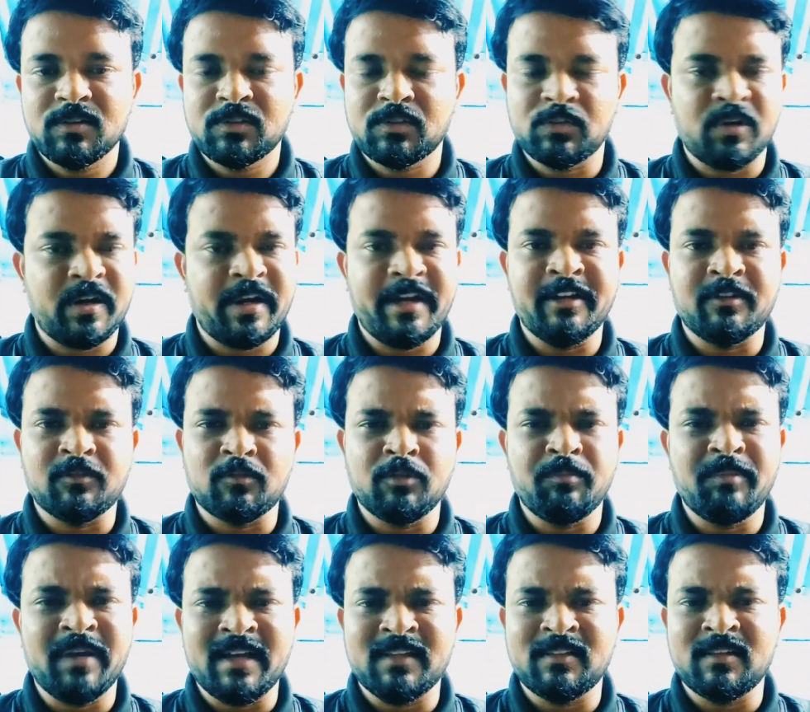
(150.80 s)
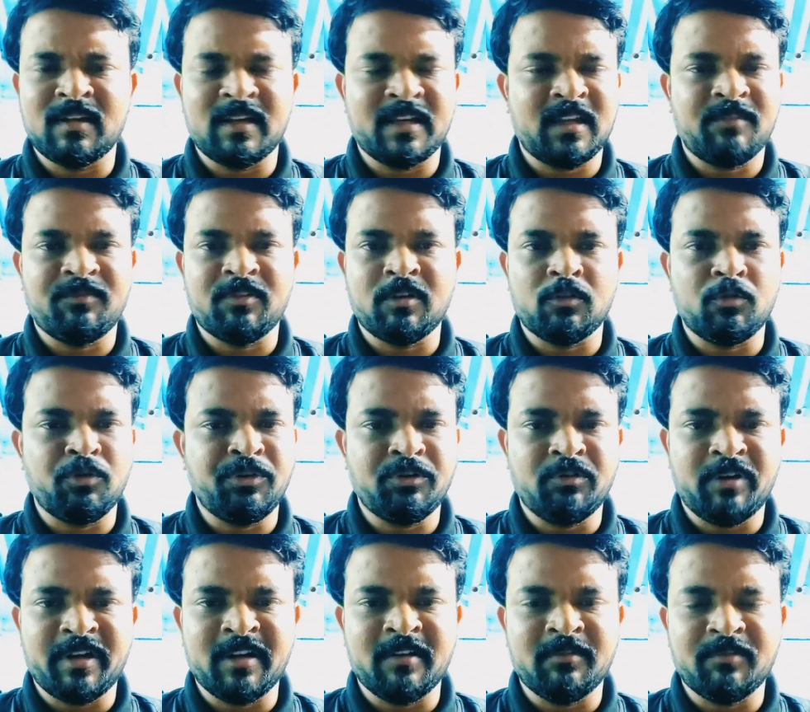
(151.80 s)
So it could be either like if you are going
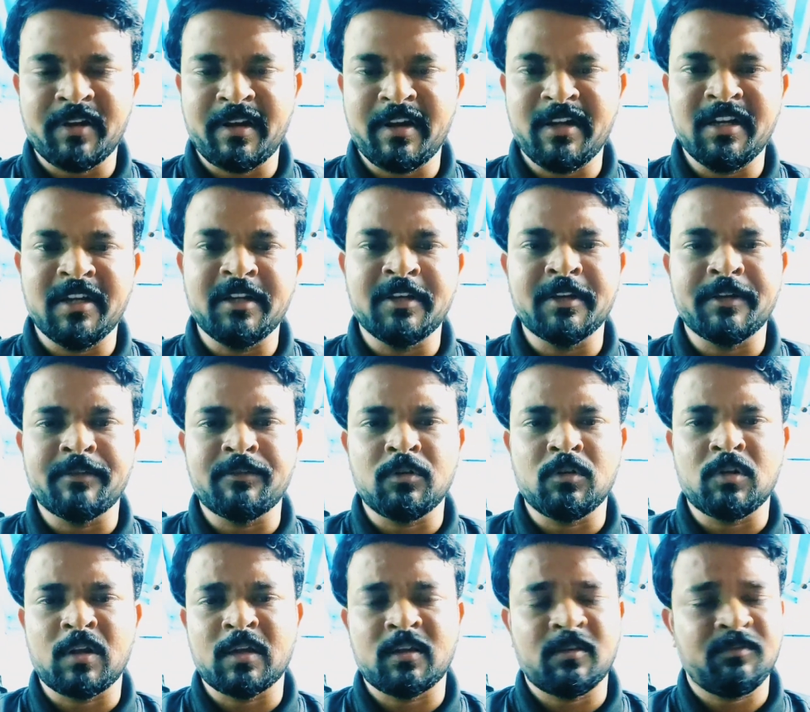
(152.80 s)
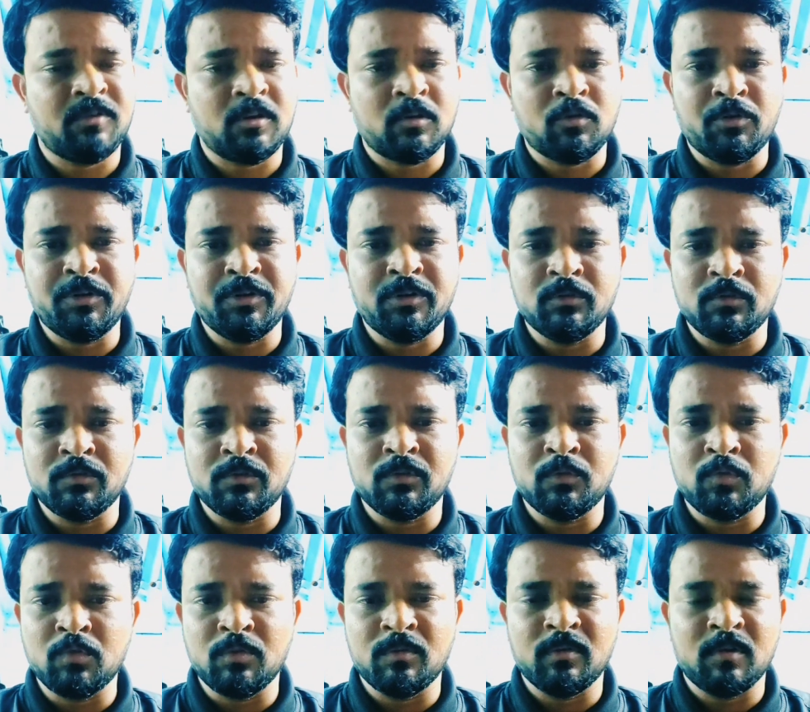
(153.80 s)
to attend for any interview, like if you are going to
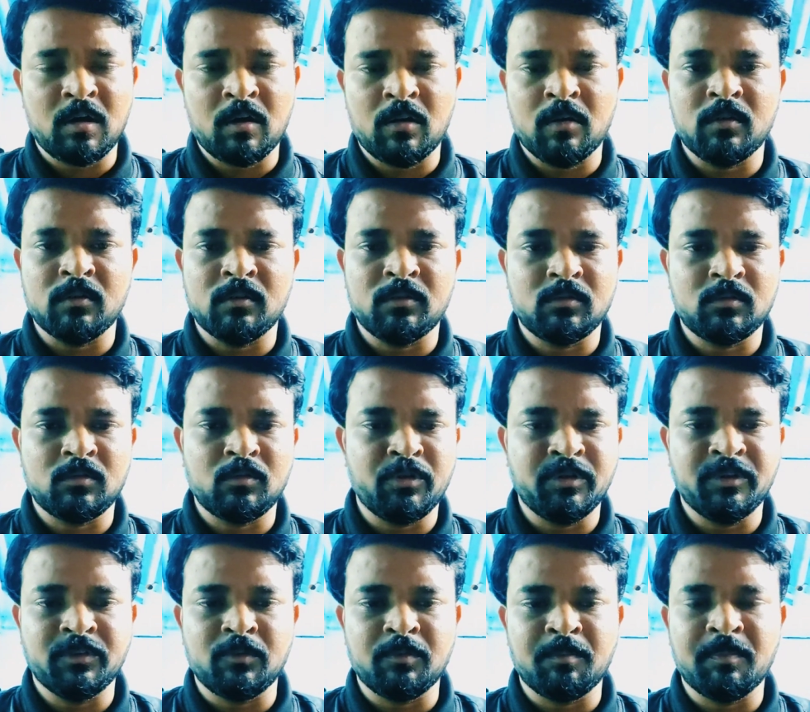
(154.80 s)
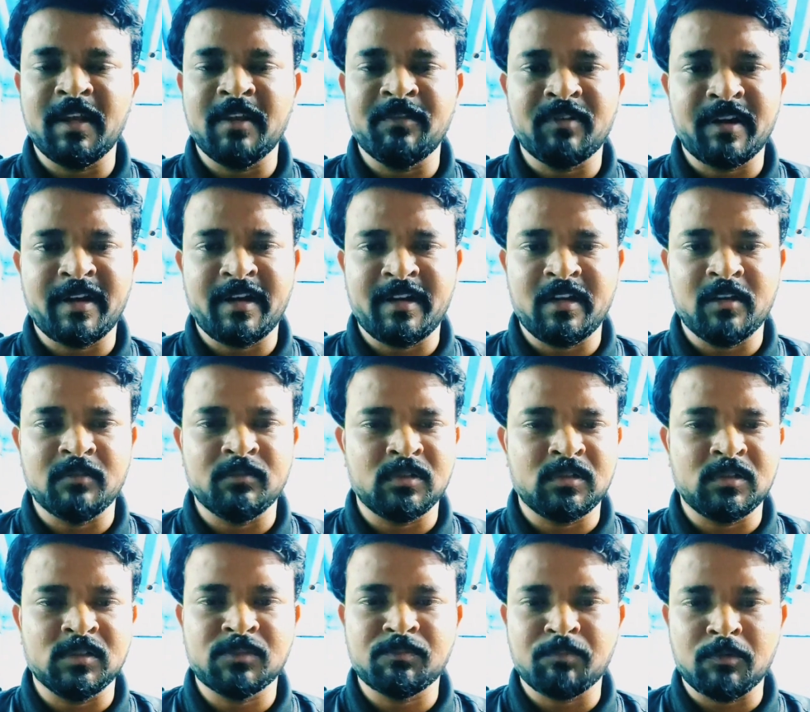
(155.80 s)
do going to play for any of
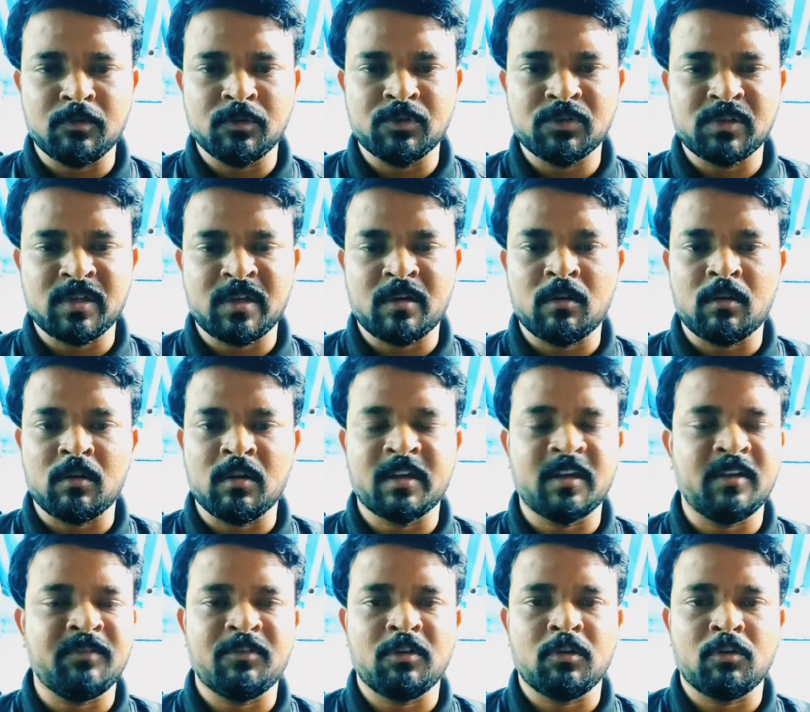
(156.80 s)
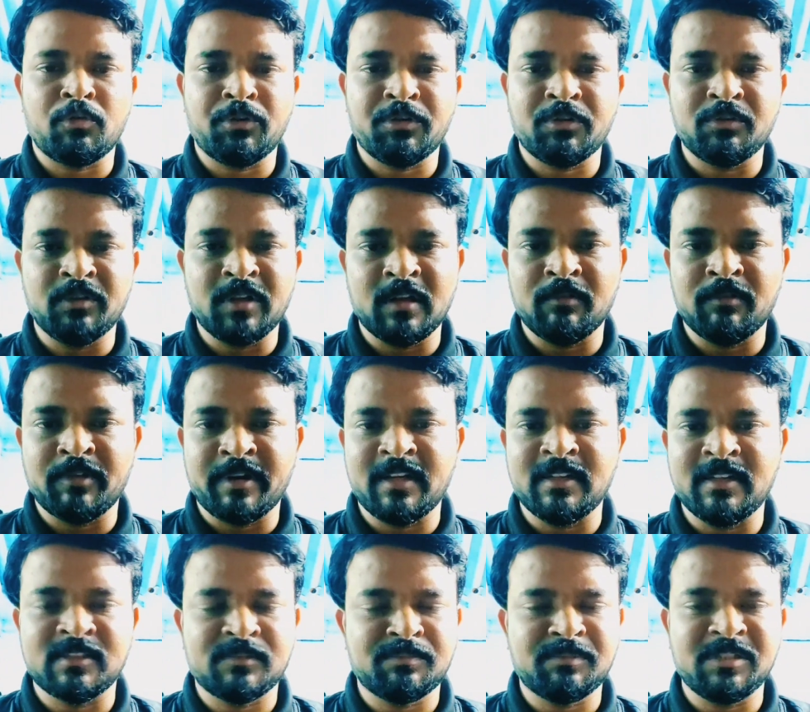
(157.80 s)
the sports, or like if you are going to deliver
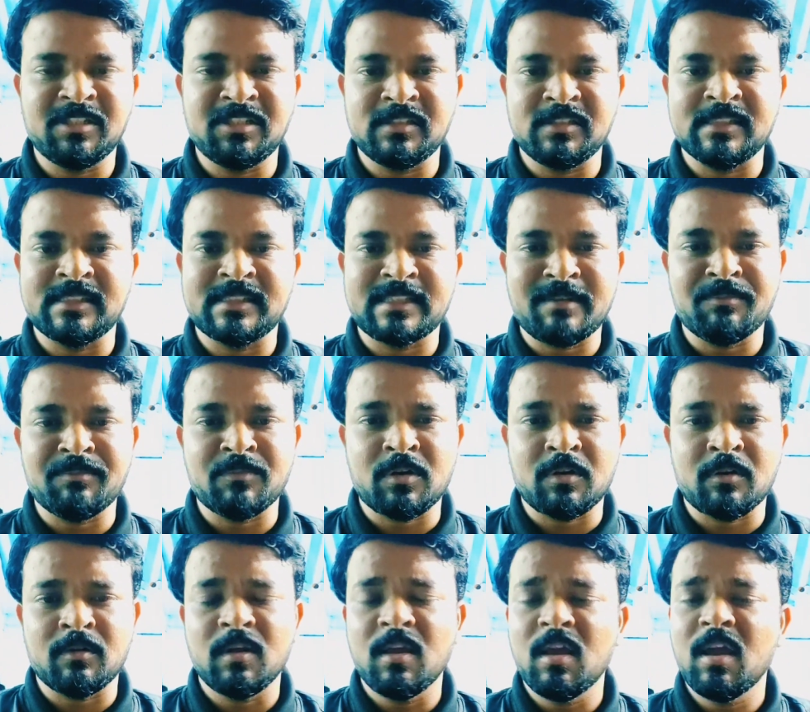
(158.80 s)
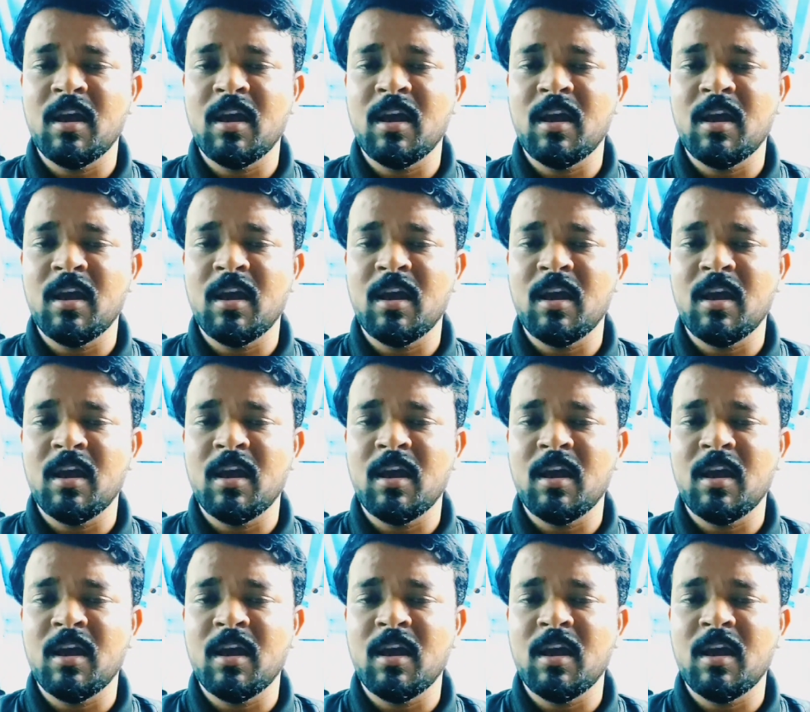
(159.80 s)
any speech in the seminar,